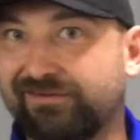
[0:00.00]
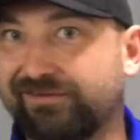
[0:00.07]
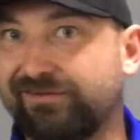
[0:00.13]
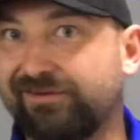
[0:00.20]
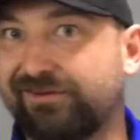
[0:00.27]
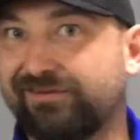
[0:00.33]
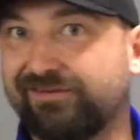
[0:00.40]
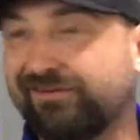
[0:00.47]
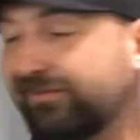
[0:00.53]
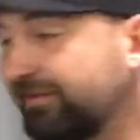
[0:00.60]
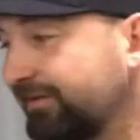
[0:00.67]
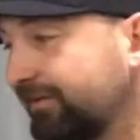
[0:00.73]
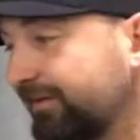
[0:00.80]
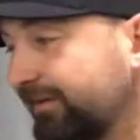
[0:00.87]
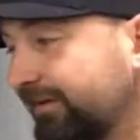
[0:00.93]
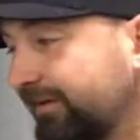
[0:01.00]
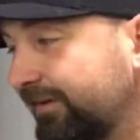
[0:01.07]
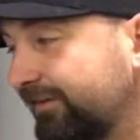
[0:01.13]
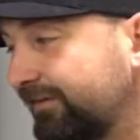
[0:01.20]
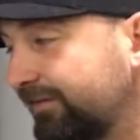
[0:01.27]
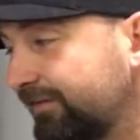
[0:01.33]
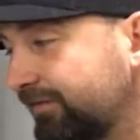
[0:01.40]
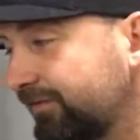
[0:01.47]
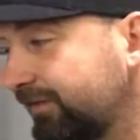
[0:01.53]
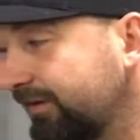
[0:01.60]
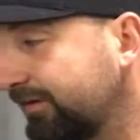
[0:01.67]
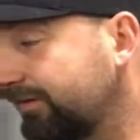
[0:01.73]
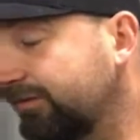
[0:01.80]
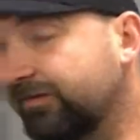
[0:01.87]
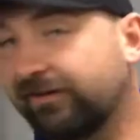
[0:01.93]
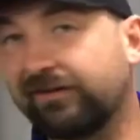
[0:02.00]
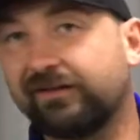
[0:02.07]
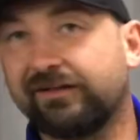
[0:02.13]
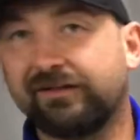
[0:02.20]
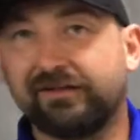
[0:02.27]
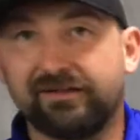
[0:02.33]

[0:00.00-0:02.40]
the circle's already drawn.